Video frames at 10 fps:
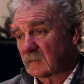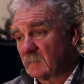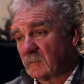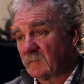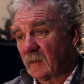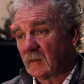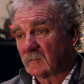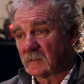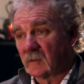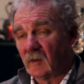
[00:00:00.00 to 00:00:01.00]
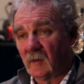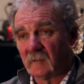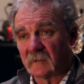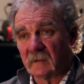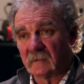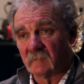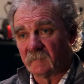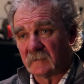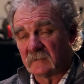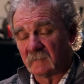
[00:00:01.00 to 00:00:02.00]
can be found in all the little
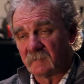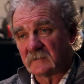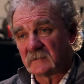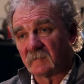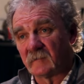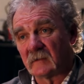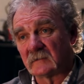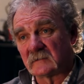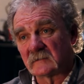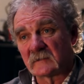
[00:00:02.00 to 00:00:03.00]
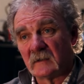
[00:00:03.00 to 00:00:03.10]
fishing villages